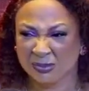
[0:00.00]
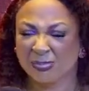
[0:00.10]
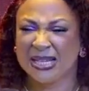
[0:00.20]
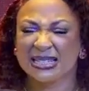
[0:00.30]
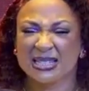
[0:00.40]

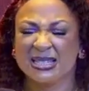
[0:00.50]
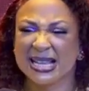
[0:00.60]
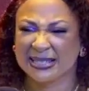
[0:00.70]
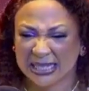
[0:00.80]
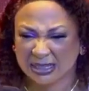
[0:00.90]
Please
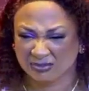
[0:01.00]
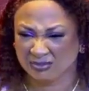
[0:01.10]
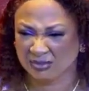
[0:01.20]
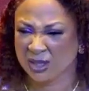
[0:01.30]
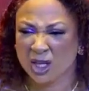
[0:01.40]
listen.
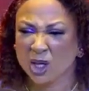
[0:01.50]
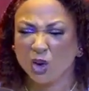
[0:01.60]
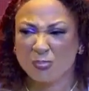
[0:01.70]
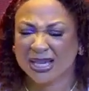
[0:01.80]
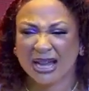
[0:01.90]

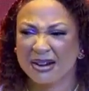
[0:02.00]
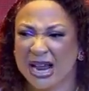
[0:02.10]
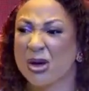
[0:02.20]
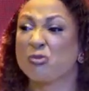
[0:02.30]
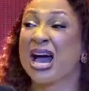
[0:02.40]
Don't be carried
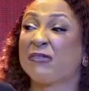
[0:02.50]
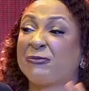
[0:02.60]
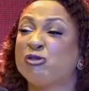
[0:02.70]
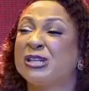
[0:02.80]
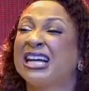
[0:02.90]
away. We have
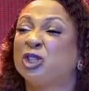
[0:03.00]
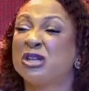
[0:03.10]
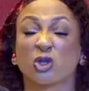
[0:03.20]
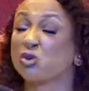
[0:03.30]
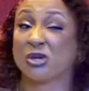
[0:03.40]
food and
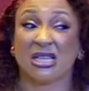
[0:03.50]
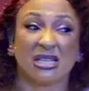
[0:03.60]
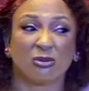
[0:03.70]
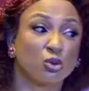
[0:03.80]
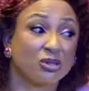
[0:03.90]
drinks to
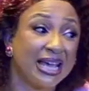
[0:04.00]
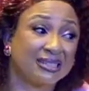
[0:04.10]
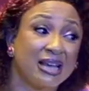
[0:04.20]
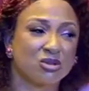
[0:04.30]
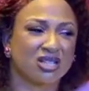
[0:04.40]
eat, to take
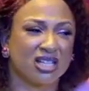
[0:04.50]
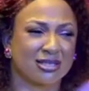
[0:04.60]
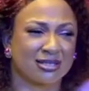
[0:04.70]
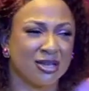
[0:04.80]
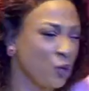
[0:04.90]
downstairs.